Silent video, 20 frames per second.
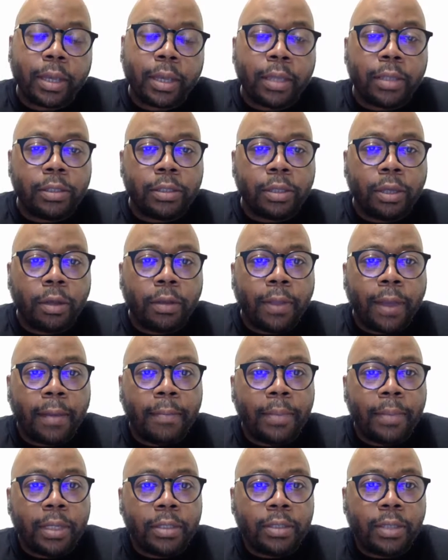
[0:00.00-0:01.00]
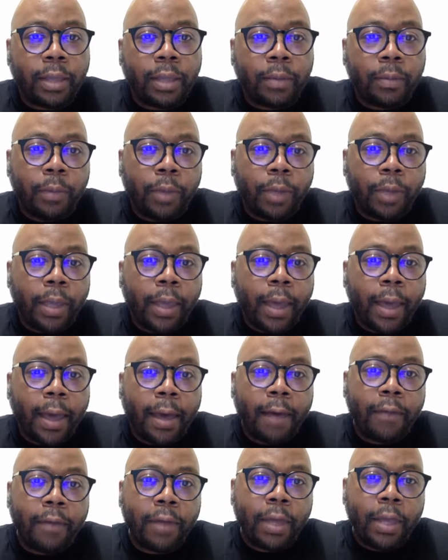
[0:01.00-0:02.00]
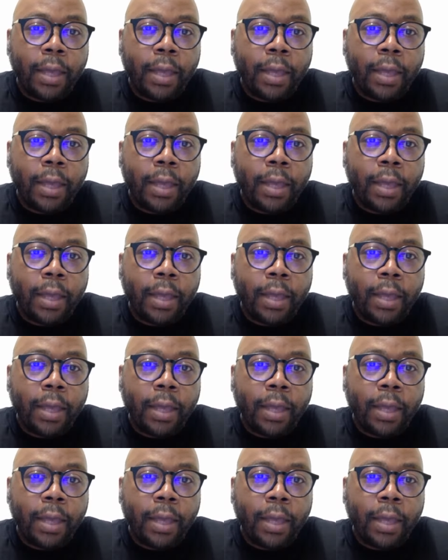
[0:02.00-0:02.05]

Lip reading: And so that means that we have